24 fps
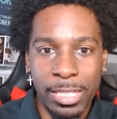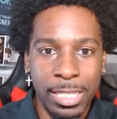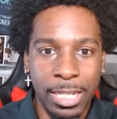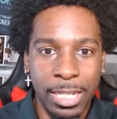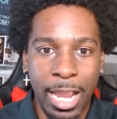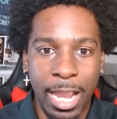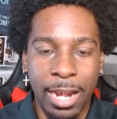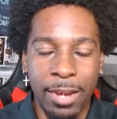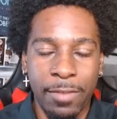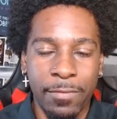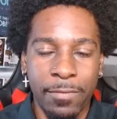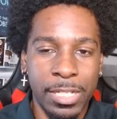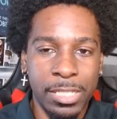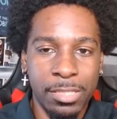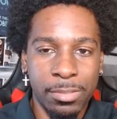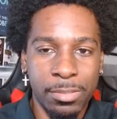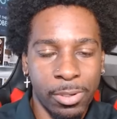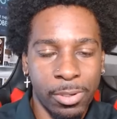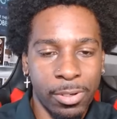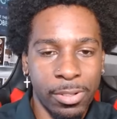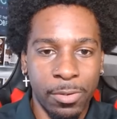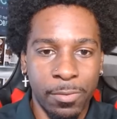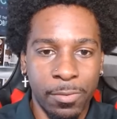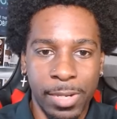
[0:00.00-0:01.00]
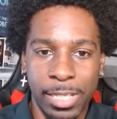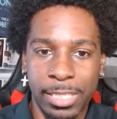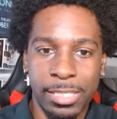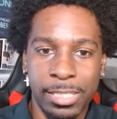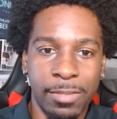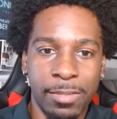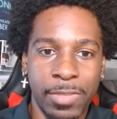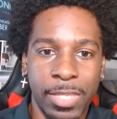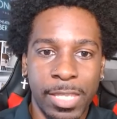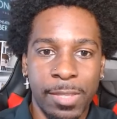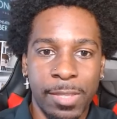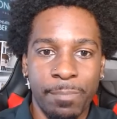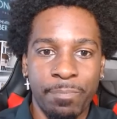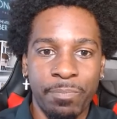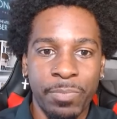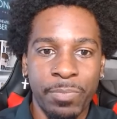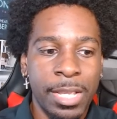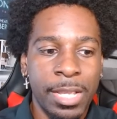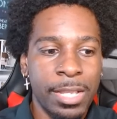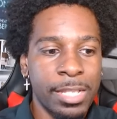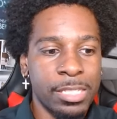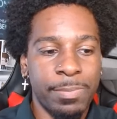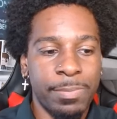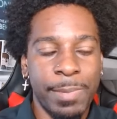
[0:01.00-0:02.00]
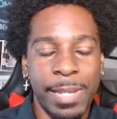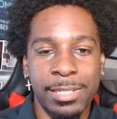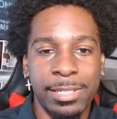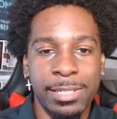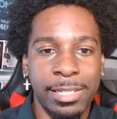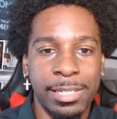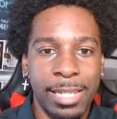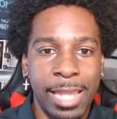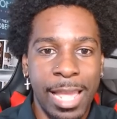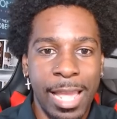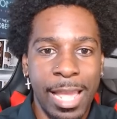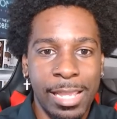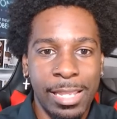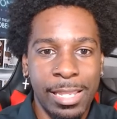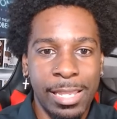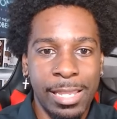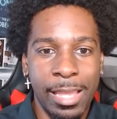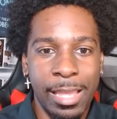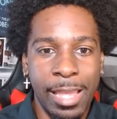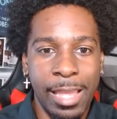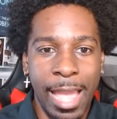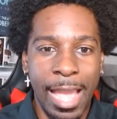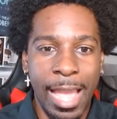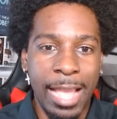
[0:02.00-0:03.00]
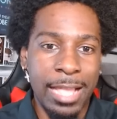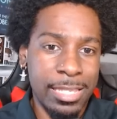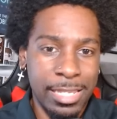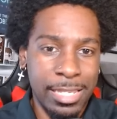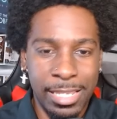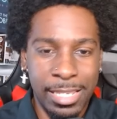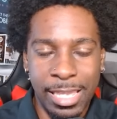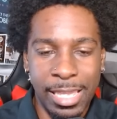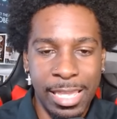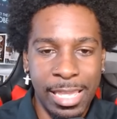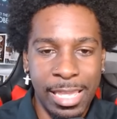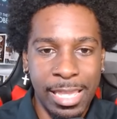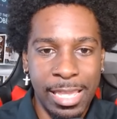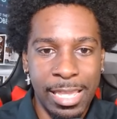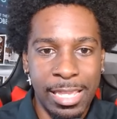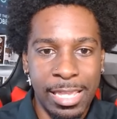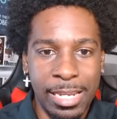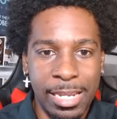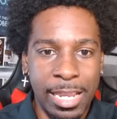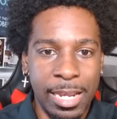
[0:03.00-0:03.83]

to kind of explore the rest of them, especially like as a kid.